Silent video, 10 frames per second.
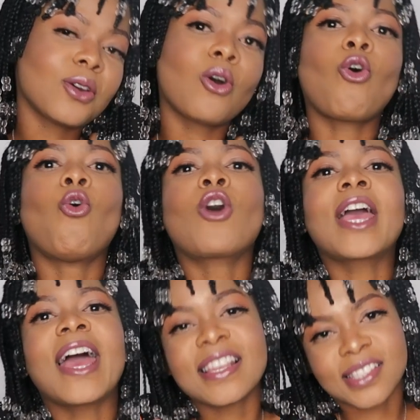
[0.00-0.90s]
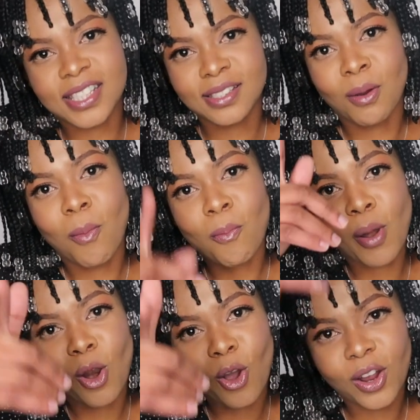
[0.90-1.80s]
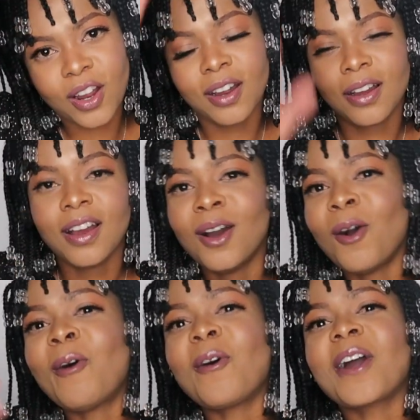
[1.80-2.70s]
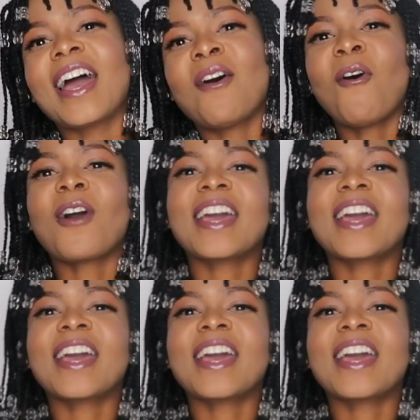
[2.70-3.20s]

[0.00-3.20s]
Oh, who cares? Block. Who cares?